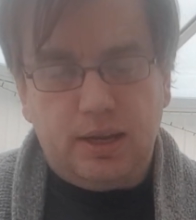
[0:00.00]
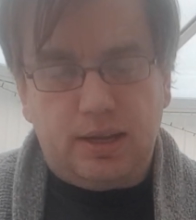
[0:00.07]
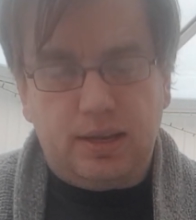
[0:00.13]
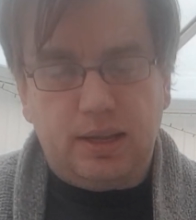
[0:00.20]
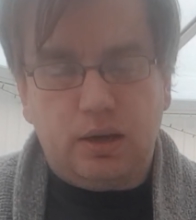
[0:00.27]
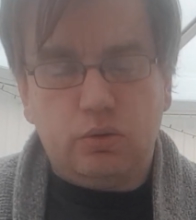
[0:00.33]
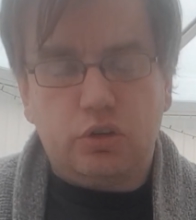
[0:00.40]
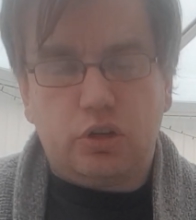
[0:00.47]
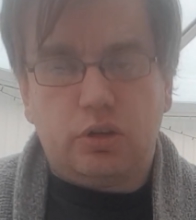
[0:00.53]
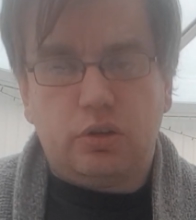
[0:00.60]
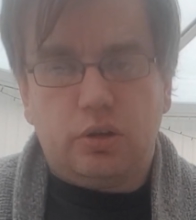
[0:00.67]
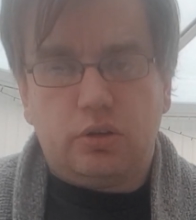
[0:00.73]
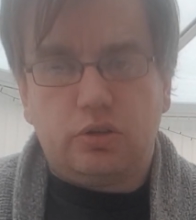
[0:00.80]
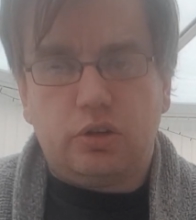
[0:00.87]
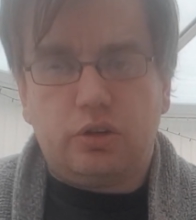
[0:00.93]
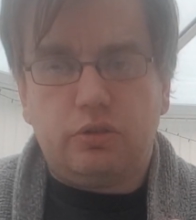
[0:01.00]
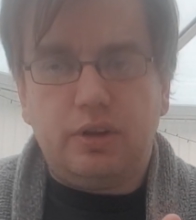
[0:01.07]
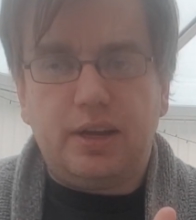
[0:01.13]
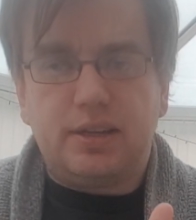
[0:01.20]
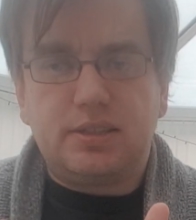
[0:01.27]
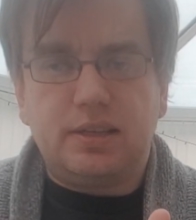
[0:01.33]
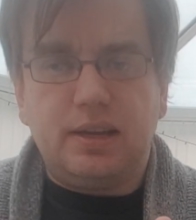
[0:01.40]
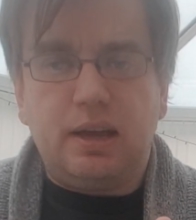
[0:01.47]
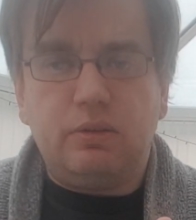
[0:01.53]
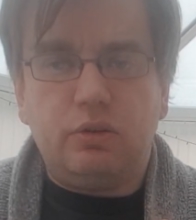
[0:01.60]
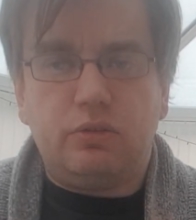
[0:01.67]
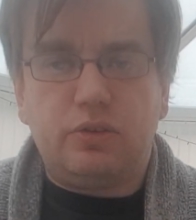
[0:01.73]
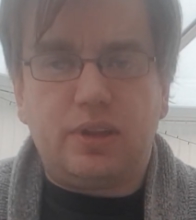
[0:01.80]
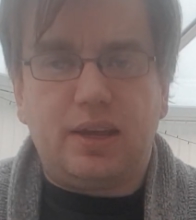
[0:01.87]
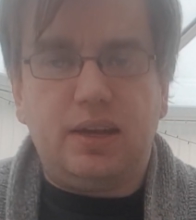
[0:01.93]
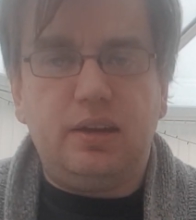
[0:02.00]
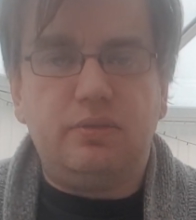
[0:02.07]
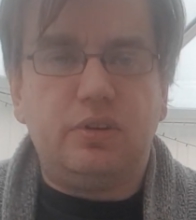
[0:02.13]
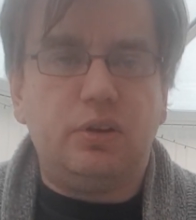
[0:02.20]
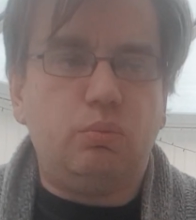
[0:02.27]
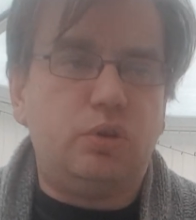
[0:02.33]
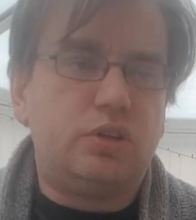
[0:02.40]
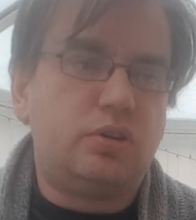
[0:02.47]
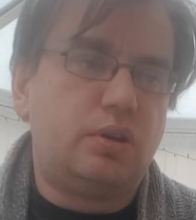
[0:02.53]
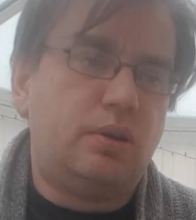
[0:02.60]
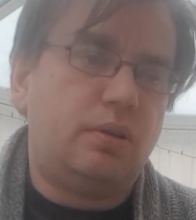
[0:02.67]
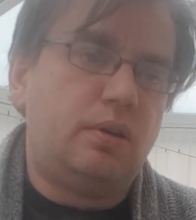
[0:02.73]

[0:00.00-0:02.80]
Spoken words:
It allows you to create a scenario for that evening, which